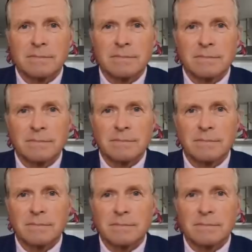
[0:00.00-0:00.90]

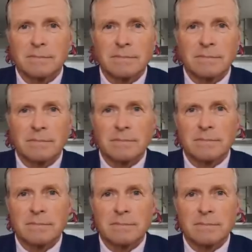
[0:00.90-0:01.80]

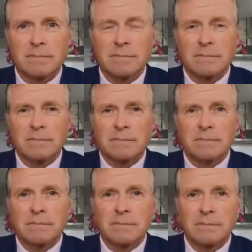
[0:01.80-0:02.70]

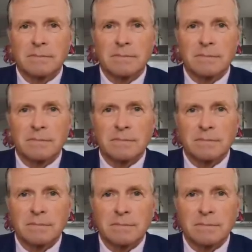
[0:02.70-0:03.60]

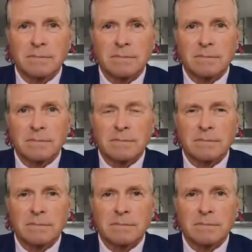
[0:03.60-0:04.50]

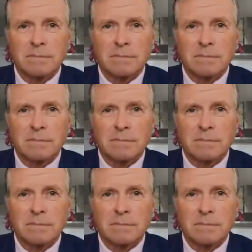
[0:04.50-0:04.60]
(not speaking)